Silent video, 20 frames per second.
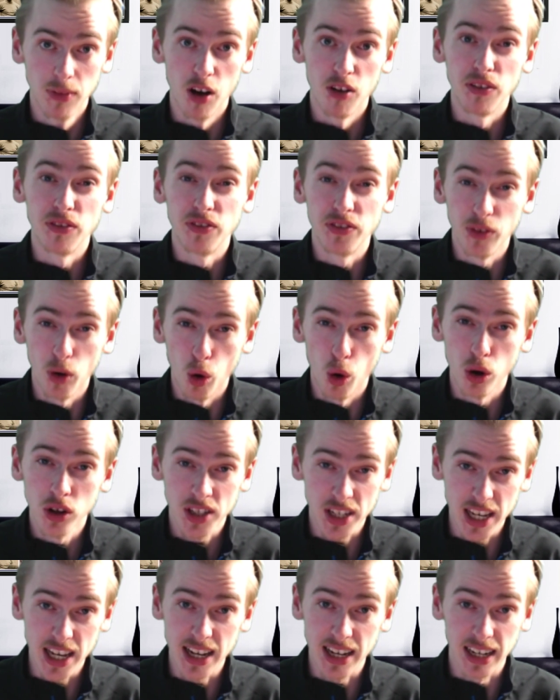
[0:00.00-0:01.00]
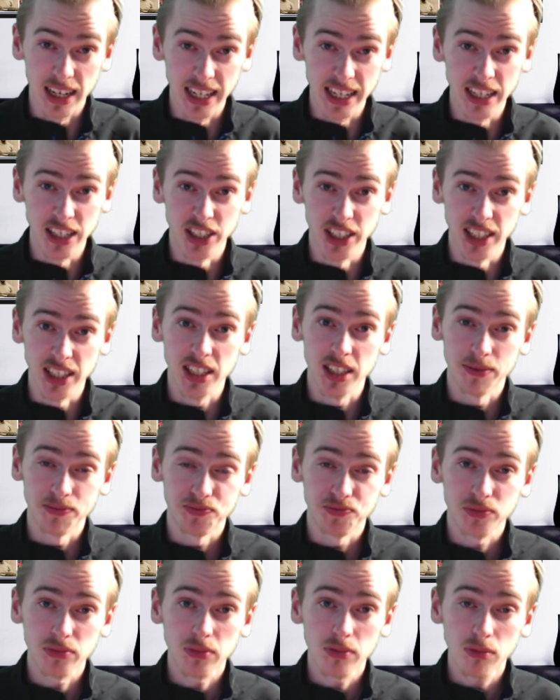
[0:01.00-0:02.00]
clean sheets
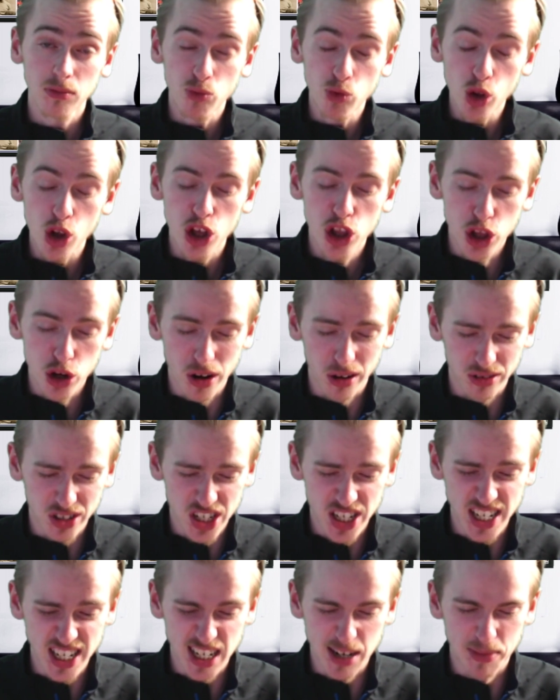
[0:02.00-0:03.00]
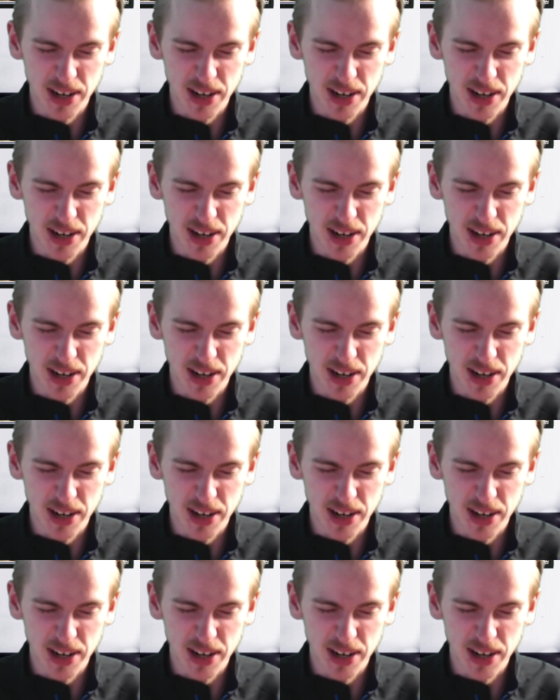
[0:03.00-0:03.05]
throughout the season.